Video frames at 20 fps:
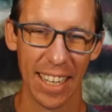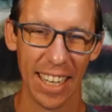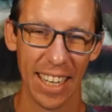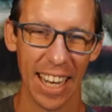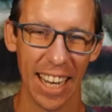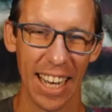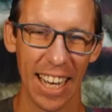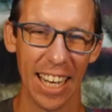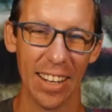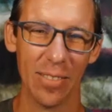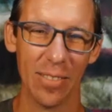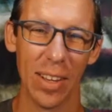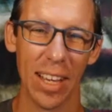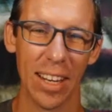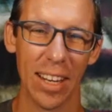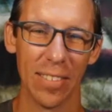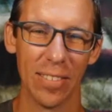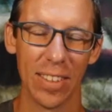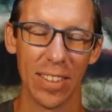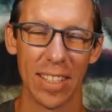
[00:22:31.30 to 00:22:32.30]
um,
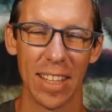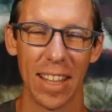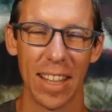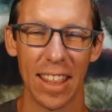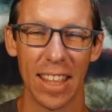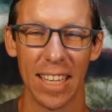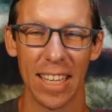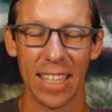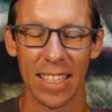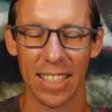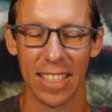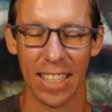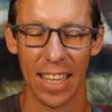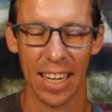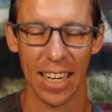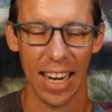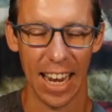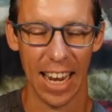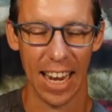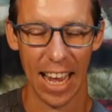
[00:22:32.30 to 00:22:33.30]
and one of the things
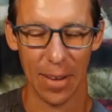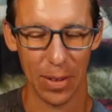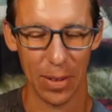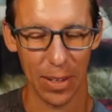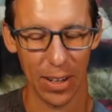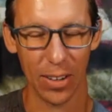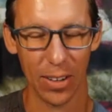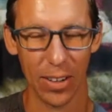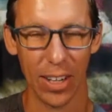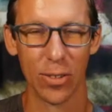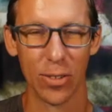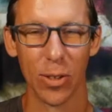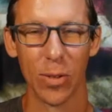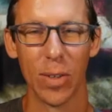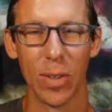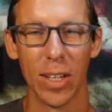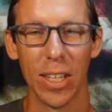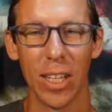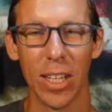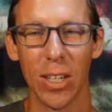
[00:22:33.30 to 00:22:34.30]
that I have in our intro
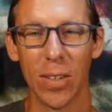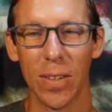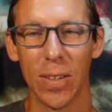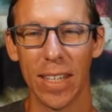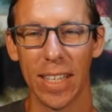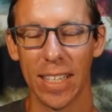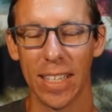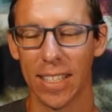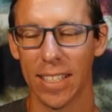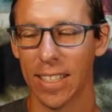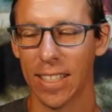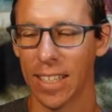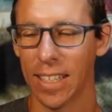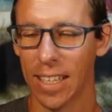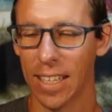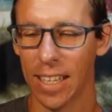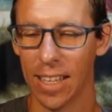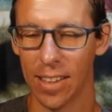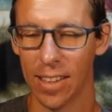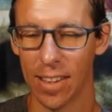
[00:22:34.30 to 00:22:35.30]
video is
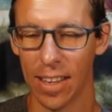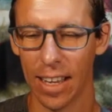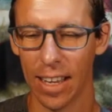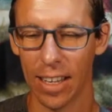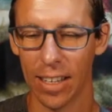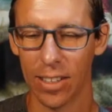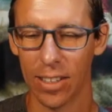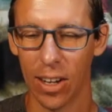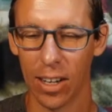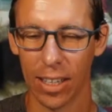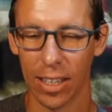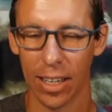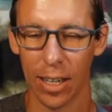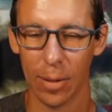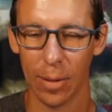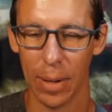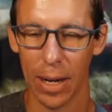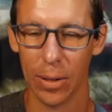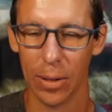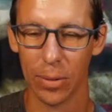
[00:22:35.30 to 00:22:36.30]
is uh, talking
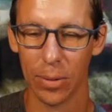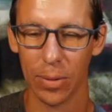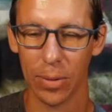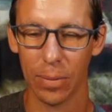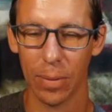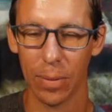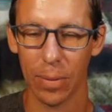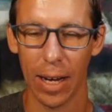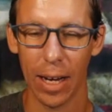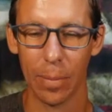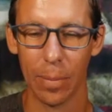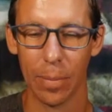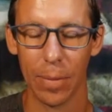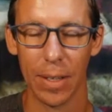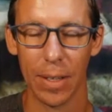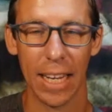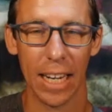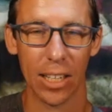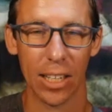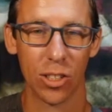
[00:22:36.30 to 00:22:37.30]
about um,
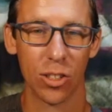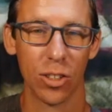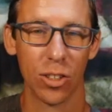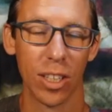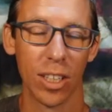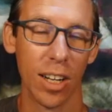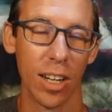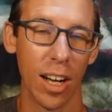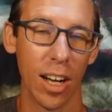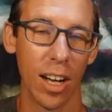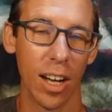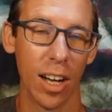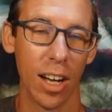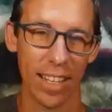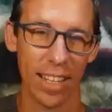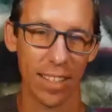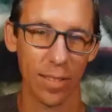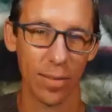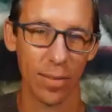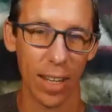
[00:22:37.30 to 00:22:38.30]
the texture and
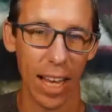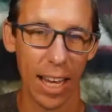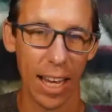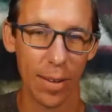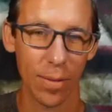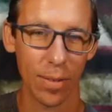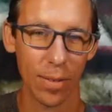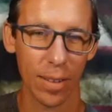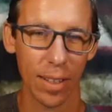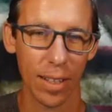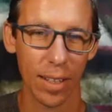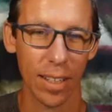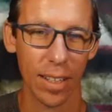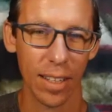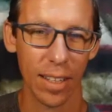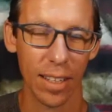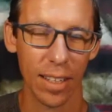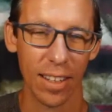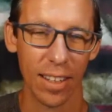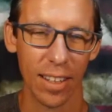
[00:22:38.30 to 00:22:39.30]
contrast of life,
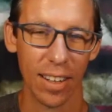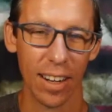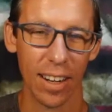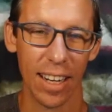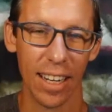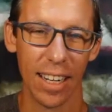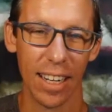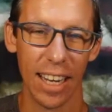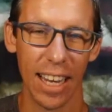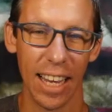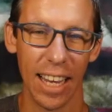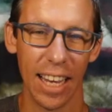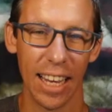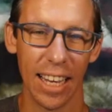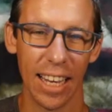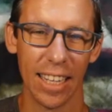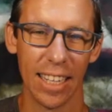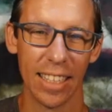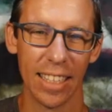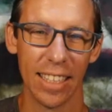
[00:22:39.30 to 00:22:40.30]
right? Mm.
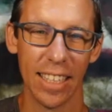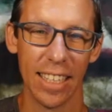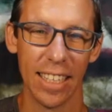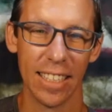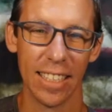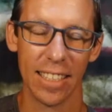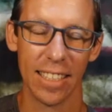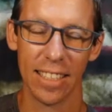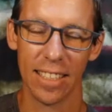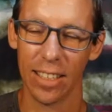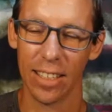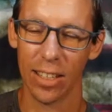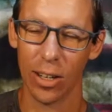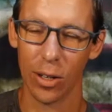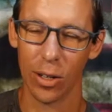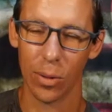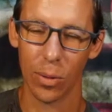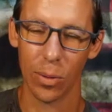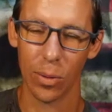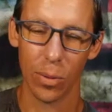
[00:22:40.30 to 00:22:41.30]
And it's you
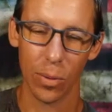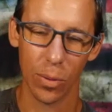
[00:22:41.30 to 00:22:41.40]
know